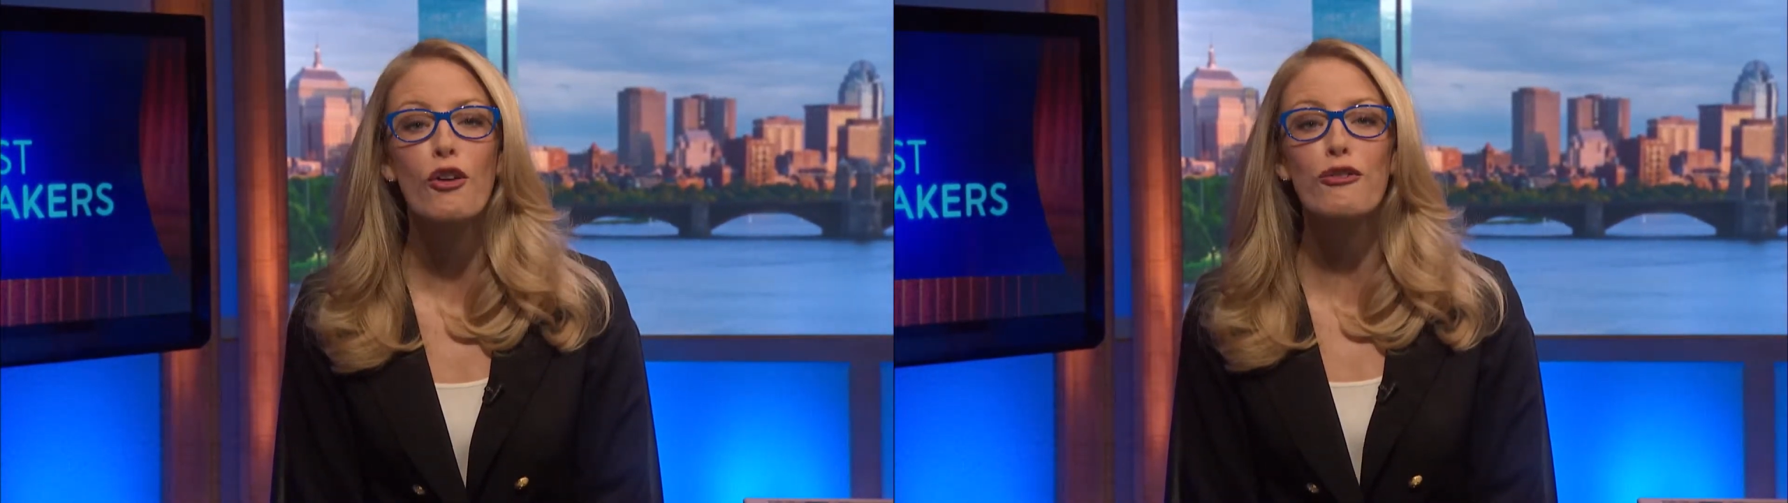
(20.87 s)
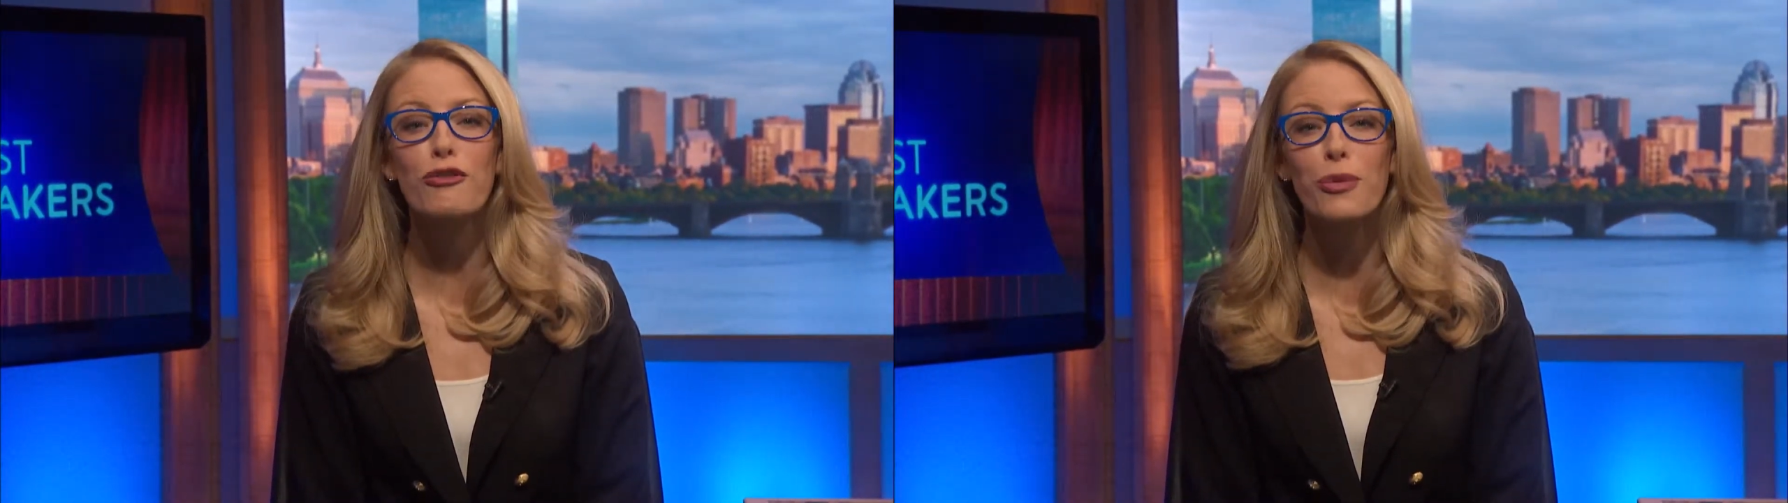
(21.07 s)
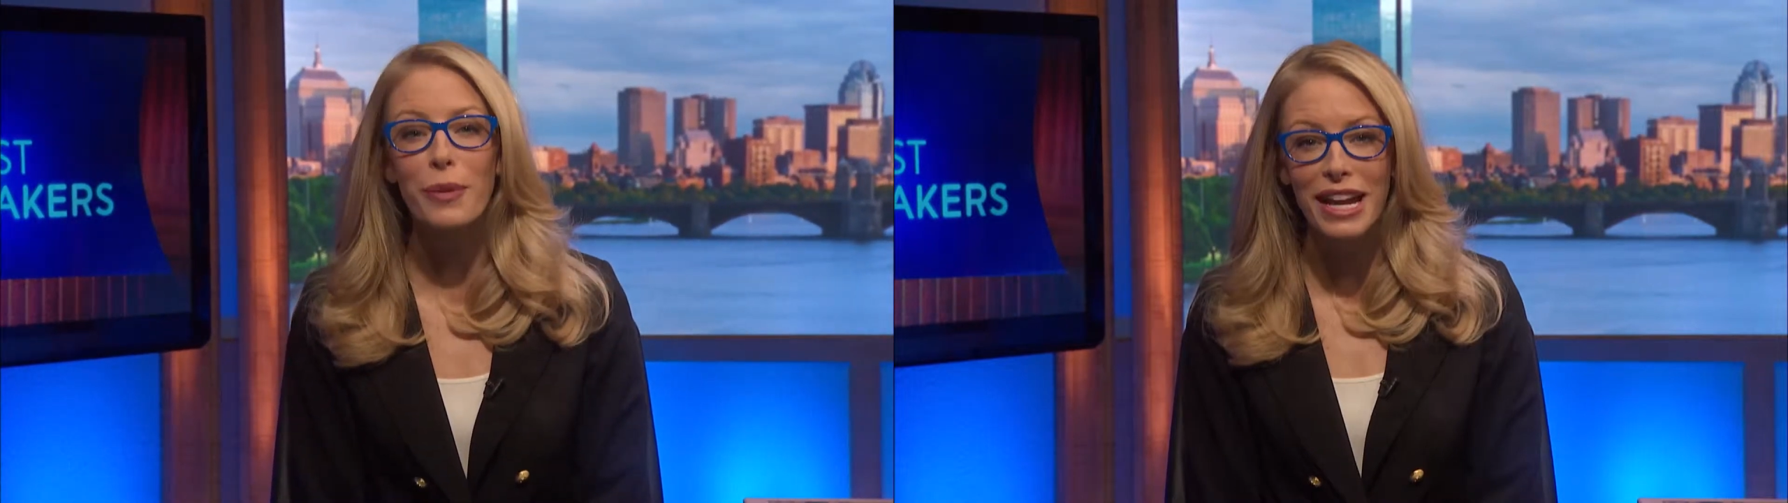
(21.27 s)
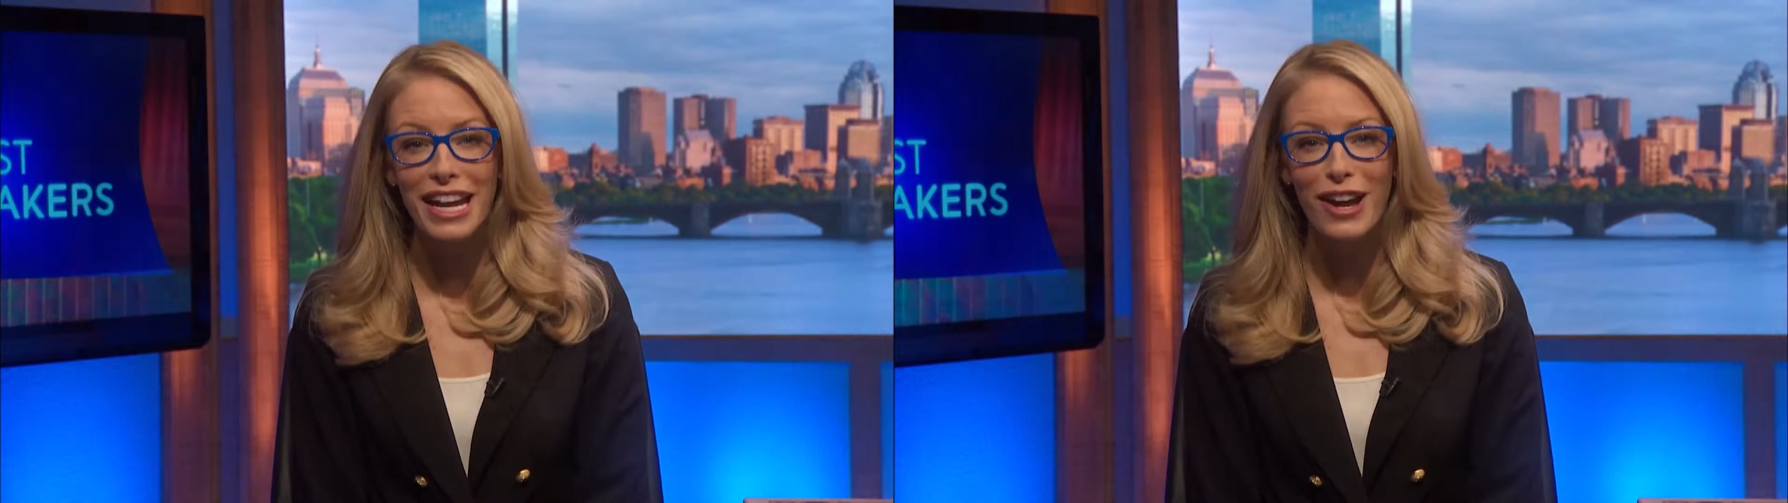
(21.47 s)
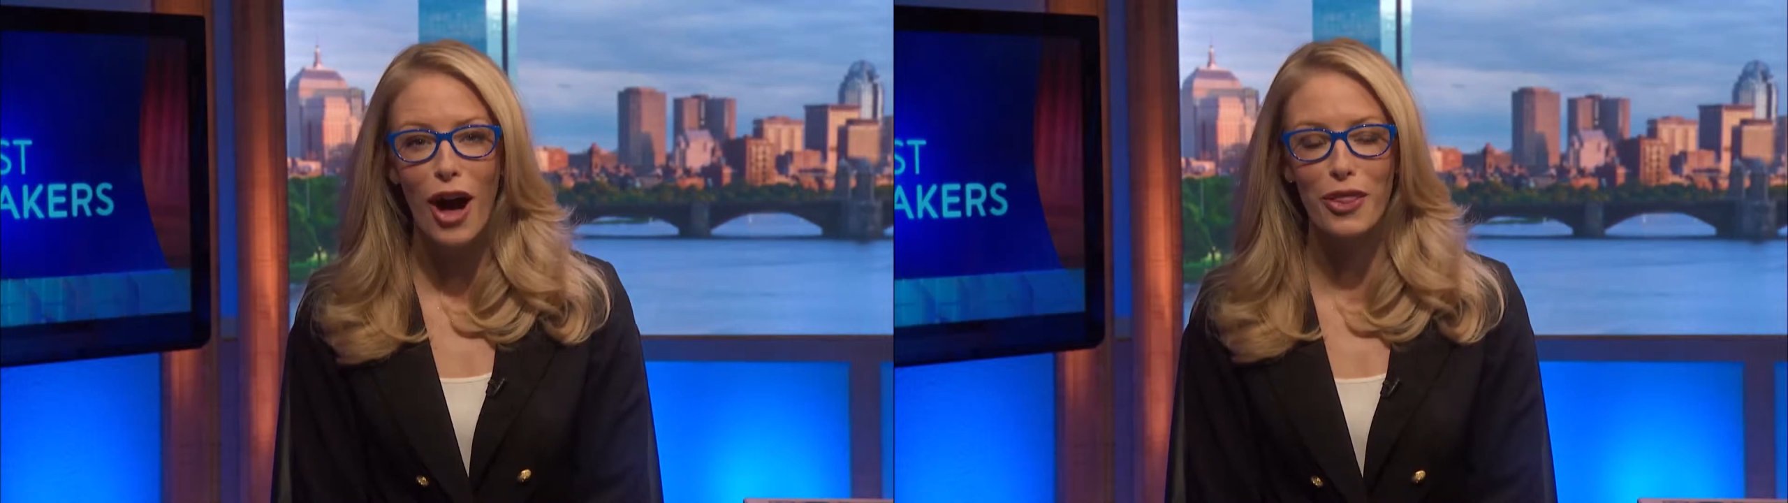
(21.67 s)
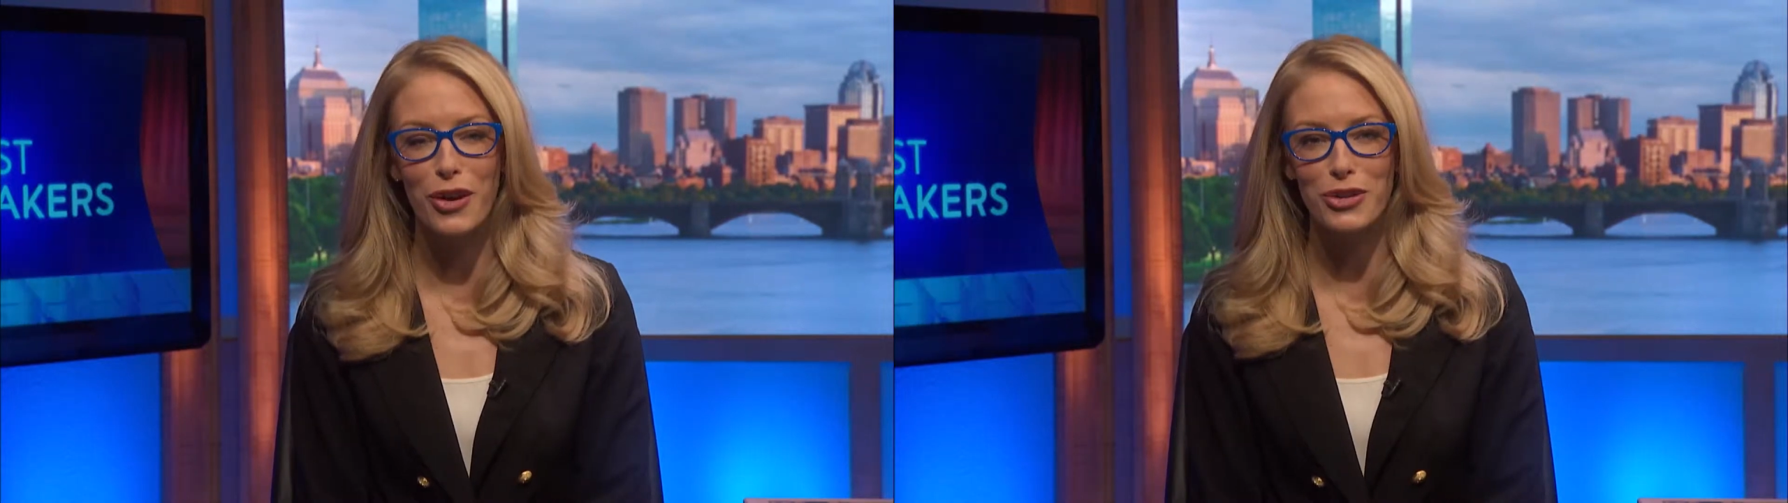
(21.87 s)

free on the